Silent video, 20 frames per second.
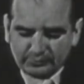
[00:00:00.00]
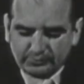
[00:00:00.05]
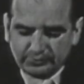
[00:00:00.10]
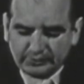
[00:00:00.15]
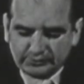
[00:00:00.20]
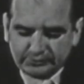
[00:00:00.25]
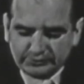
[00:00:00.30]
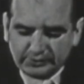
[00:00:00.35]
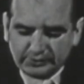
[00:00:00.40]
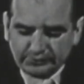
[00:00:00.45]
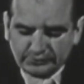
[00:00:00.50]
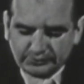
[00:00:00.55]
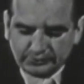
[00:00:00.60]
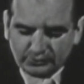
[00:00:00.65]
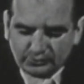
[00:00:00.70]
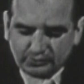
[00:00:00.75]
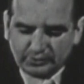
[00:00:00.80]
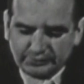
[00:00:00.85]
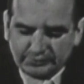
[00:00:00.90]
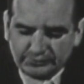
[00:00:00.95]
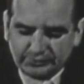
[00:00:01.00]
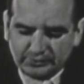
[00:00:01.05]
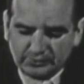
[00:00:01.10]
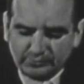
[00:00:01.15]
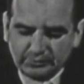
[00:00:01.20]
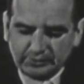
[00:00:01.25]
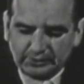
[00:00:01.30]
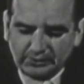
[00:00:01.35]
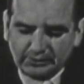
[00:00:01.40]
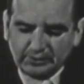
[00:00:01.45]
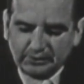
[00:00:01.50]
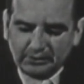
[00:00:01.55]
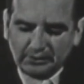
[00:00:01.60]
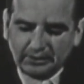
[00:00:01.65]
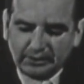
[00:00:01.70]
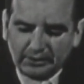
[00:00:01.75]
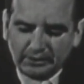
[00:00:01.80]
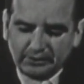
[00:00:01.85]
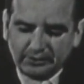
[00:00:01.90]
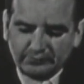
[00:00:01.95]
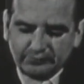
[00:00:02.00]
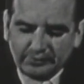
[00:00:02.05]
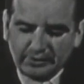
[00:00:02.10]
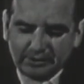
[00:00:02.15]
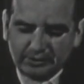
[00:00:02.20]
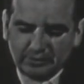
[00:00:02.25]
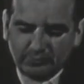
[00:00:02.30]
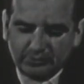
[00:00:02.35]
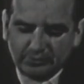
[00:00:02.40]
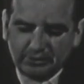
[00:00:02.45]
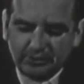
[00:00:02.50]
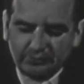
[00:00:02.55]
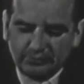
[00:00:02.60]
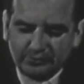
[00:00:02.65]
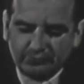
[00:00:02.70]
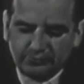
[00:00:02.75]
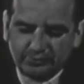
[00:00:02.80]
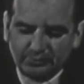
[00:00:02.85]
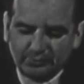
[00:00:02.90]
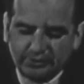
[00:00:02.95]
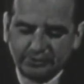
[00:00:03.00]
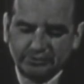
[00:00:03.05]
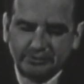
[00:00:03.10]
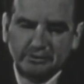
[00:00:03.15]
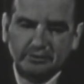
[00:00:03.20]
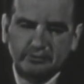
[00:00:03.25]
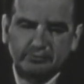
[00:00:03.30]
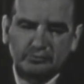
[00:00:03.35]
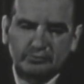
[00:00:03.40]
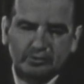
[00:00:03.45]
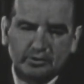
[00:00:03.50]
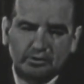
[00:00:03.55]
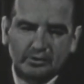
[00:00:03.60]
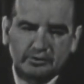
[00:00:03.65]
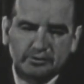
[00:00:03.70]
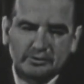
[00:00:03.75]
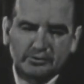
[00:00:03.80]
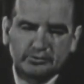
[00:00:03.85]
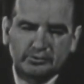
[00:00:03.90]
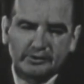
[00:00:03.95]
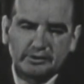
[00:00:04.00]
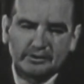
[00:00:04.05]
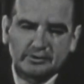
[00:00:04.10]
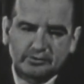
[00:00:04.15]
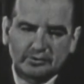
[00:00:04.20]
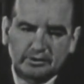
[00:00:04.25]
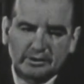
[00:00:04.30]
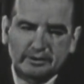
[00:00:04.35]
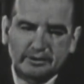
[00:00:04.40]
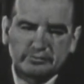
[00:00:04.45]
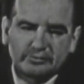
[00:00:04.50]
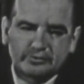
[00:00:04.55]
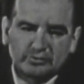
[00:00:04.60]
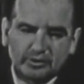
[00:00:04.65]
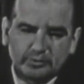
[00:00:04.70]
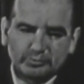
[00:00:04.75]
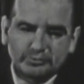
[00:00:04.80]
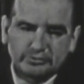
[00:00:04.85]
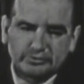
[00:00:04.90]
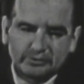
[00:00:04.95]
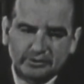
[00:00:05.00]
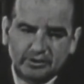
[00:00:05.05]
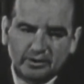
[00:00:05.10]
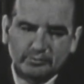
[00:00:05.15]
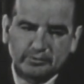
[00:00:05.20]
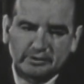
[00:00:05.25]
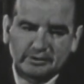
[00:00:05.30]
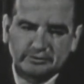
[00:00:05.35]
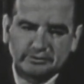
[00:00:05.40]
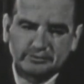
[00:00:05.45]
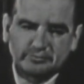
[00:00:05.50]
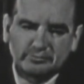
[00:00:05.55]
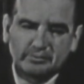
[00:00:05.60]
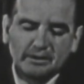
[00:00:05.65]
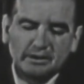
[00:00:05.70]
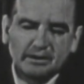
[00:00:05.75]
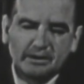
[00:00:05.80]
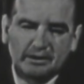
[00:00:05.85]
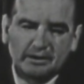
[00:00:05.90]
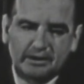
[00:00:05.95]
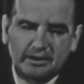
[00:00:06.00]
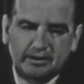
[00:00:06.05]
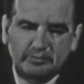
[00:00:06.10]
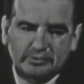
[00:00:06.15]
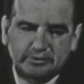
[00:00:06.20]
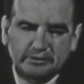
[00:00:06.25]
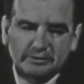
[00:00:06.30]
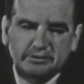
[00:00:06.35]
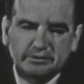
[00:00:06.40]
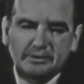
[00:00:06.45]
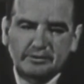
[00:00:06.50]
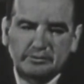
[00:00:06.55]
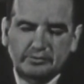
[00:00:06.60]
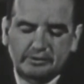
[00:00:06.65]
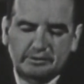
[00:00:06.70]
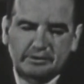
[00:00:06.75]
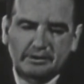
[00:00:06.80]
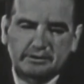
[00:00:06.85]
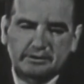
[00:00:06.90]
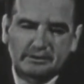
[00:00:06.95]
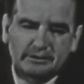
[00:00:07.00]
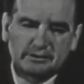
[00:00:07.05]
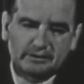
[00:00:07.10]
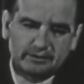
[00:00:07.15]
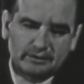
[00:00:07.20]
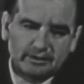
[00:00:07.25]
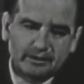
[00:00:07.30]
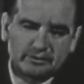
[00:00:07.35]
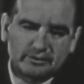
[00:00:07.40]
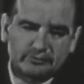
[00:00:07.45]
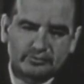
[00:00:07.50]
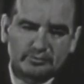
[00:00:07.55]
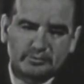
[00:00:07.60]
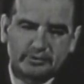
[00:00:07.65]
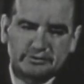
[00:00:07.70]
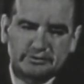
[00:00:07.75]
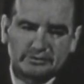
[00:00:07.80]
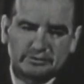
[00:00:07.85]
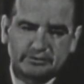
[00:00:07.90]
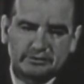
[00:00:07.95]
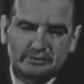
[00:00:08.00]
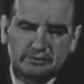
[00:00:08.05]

Let me change your question a bit. I invited them to give information of wrongdoing, graft, corruption, communism. I am continuing to get that information.